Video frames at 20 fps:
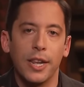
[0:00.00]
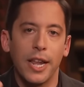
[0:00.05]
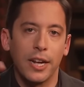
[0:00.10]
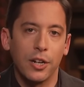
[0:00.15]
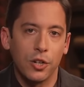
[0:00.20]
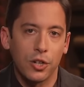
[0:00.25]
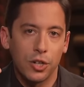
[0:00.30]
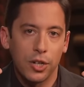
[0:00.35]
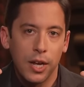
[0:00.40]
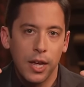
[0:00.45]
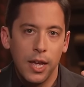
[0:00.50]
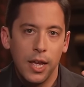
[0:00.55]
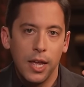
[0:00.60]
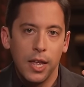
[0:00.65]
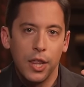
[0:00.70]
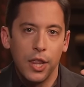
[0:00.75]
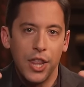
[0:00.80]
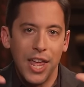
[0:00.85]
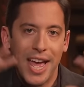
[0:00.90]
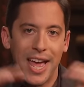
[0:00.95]
and just
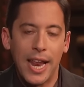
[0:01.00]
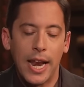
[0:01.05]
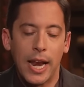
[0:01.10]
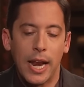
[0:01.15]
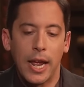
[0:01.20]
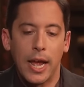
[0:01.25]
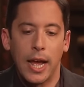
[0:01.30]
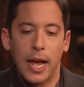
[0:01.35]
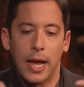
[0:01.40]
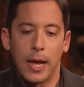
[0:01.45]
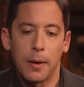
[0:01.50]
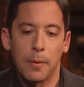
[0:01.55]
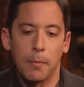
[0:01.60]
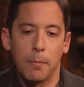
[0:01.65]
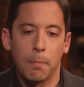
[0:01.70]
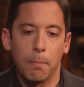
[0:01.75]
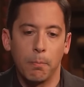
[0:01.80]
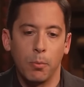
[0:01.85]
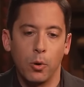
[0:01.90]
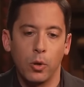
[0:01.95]
then uh,
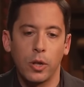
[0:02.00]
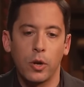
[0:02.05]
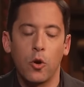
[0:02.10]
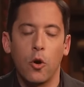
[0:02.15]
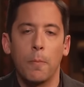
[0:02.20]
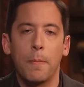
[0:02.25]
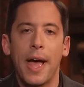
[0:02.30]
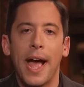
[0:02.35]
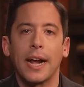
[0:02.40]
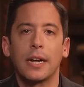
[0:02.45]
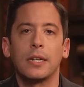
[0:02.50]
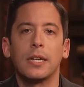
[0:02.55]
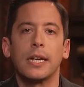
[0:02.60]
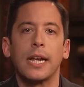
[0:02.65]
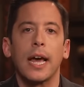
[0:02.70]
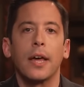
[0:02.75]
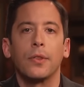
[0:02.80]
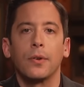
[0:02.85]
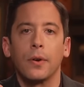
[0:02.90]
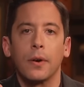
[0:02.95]
pull it all back
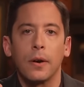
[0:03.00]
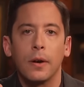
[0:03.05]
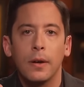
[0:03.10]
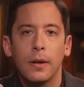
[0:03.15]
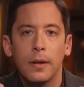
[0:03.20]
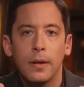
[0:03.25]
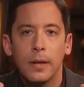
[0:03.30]
together